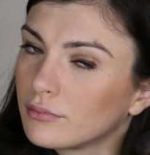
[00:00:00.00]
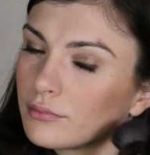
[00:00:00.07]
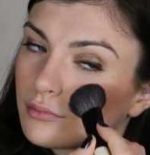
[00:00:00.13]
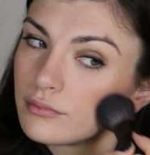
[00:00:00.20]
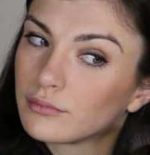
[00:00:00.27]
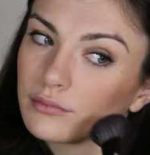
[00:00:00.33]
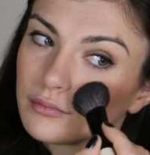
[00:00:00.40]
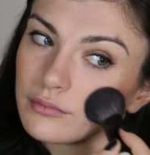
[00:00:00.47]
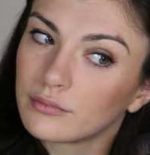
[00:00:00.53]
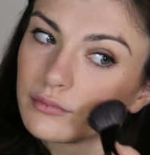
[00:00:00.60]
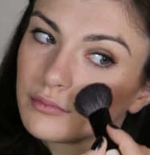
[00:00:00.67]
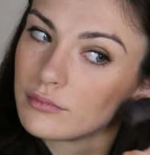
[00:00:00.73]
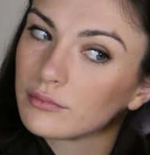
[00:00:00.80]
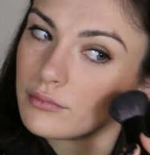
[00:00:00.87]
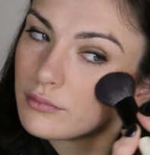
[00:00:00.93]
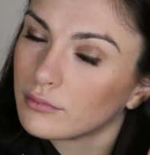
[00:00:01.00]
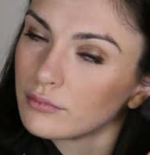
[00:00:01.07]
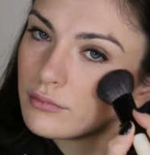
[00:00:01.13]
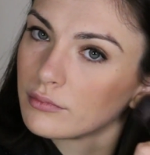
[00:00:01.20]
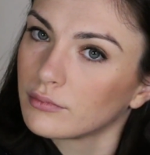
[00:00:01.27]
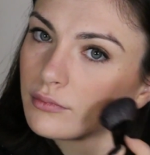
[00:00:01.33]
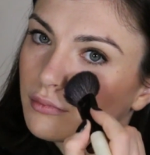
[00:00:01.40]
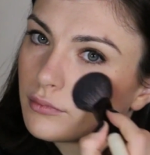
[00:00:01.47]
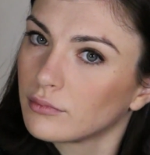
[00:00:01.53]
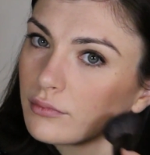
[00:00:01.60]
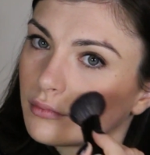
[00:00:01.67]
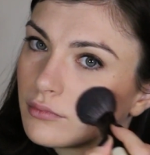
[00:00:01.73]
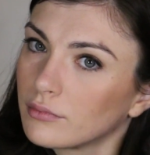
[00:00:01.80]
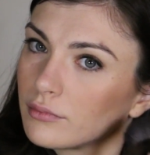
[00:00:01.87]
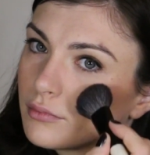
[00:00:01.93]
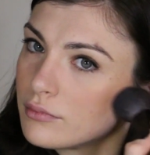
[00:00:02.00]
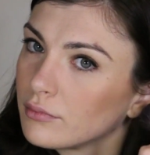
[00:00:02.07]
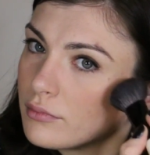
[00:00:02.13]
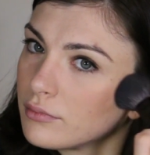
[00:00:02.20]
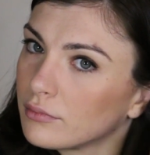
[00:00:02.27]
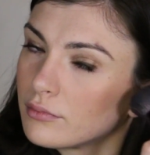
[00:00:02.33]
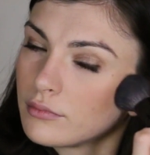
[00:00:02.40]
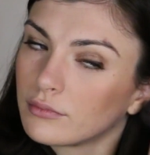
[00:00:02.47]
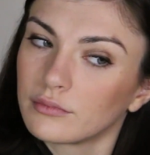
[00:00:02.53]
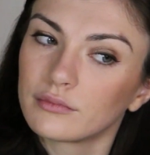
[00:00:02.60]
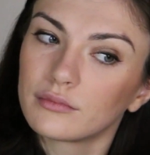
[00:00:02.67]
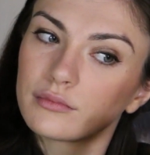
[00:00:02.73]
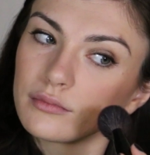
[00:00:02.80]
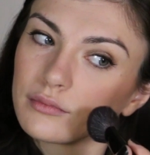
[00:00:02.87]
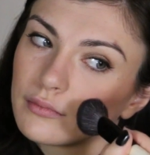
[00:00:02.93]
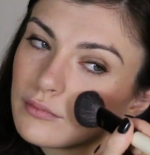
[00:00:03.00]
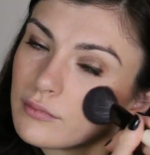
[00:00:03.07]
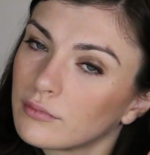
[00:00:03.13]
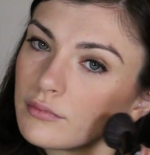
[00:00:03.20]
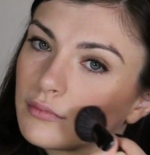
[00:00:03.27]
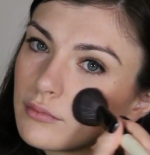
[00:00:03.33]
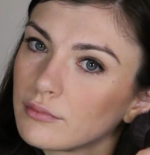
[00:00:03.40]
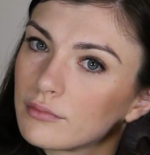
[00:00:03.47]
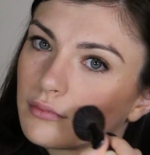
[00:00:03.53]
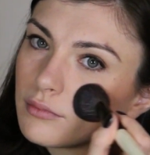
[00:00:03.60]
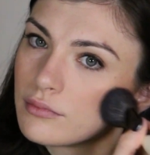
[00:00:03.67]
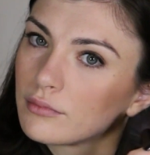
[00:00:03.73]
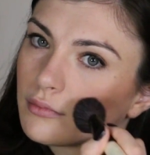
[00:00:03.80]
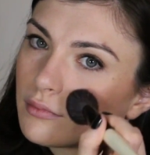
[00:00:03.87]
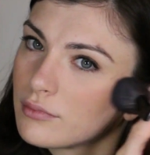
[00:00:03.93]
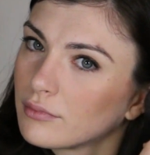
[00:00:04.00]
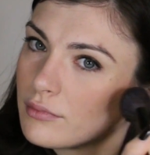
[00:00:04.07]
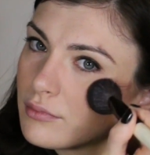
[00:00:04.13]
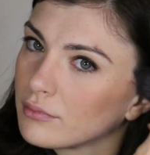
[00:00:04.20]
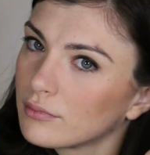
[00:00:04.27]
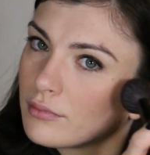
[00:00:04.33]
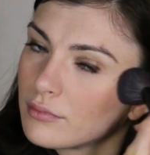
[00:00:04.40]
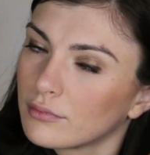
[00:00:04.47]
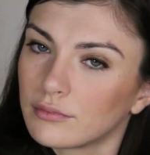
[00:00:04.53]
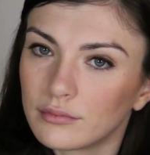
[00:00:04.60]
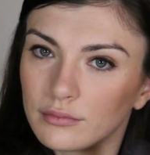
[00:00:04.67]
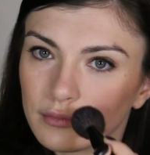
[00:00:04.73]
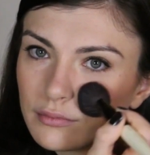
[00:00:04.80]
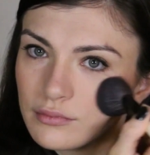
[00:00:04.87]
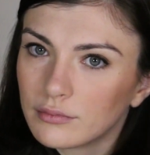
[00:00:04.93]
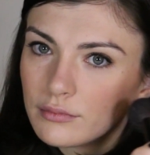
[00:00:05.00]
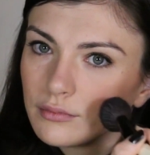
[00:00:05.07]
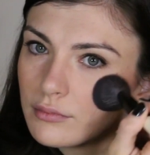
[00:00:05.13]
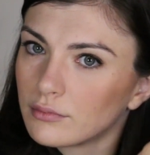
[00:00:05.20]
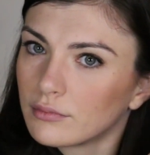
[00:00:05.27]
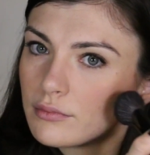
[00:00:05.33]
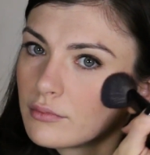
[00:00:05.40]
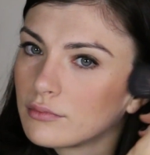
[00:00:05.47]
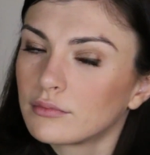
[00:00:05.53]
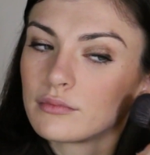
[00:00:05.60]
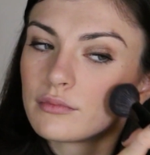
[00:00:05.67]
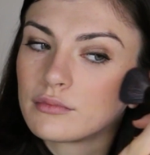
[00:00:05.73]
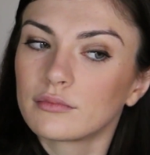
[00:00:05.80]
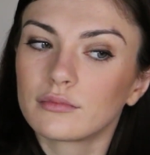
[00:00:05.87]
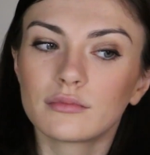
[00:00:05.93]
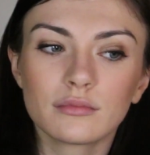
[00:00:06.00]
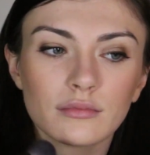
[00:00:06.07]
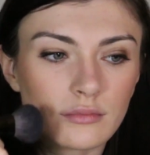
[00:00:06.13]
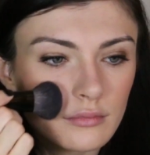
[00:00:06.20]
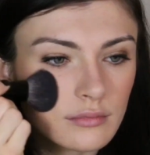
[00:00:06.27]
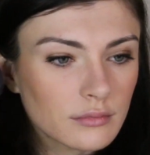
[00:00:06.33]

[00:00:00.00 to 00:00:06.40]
(silence)